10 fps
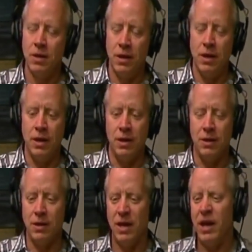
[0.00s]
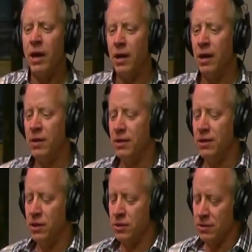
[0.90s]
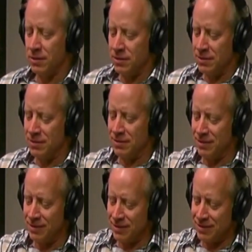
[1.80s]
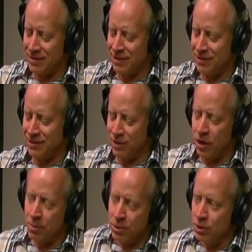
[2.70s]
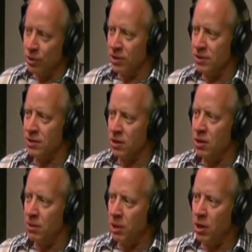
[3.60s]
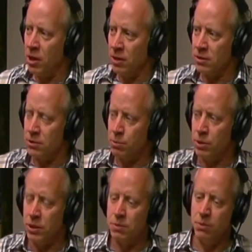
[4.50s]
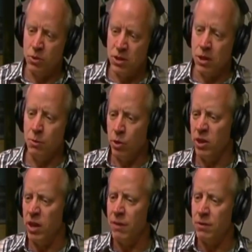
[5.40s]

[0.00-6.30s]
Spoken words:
And I there are opportunities that'll come along to preach both Sunday morning. They have